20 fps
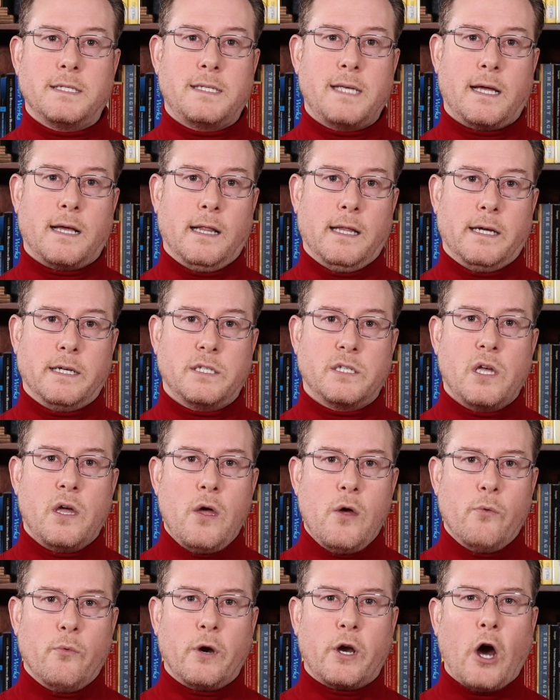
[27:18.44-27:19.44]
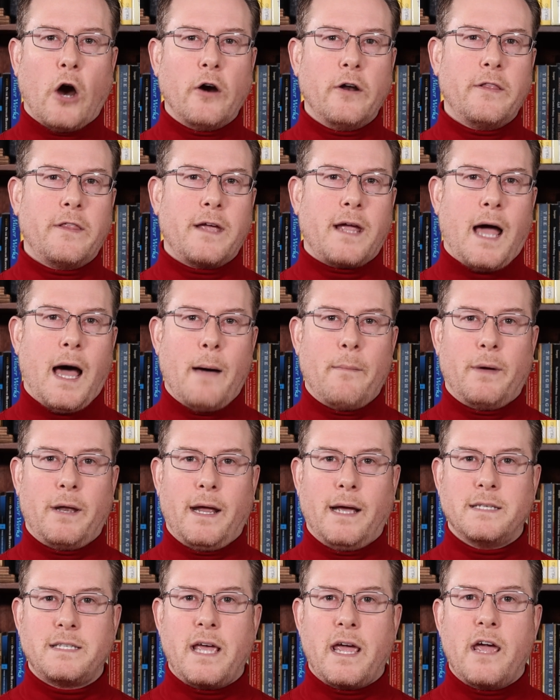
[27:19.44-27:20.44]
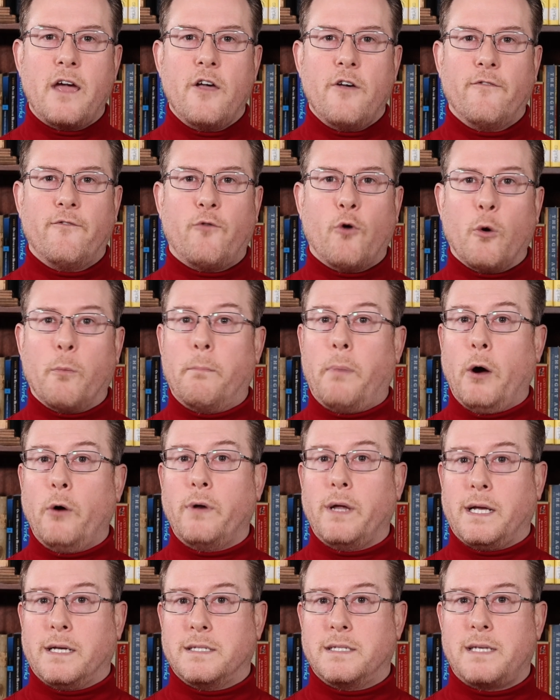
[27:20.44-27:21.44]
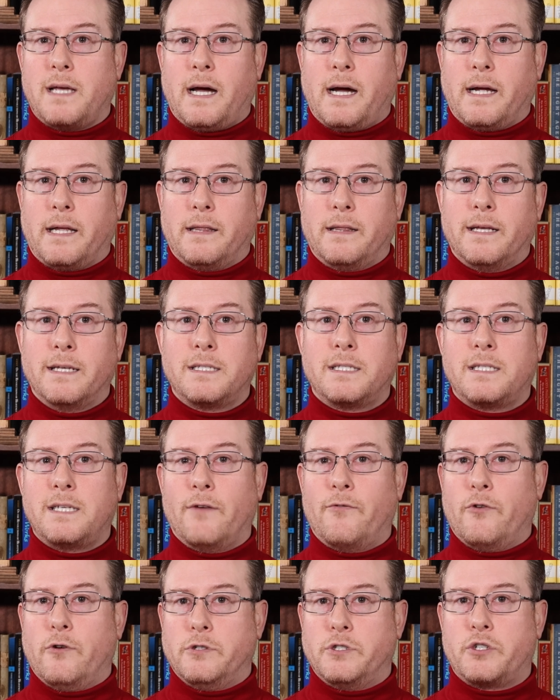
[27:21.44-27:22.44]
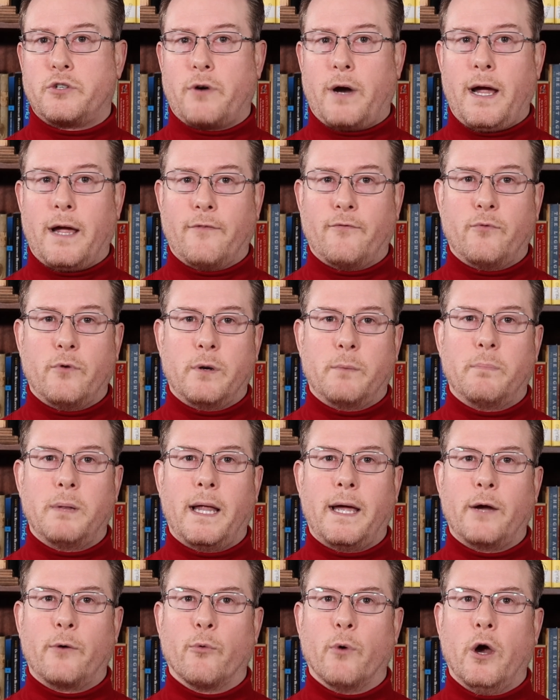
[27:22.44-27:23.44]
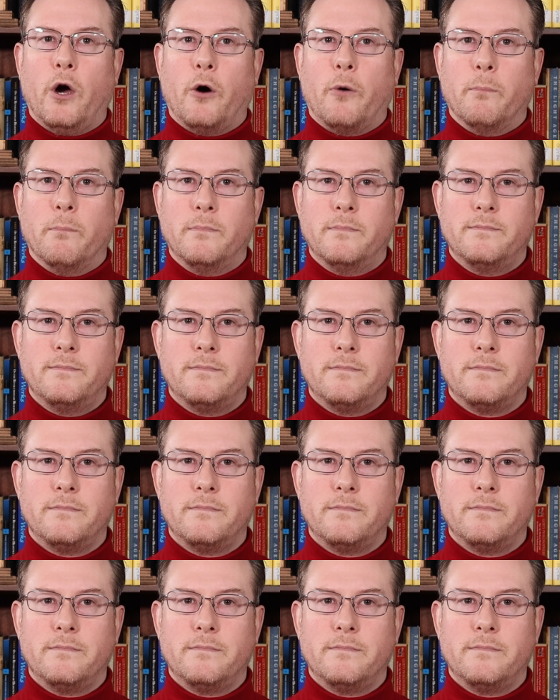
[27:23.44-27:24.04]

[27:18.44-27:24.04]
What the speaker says: Siculus regarded the comet as a foreboding sign that civil strife would plague Rome.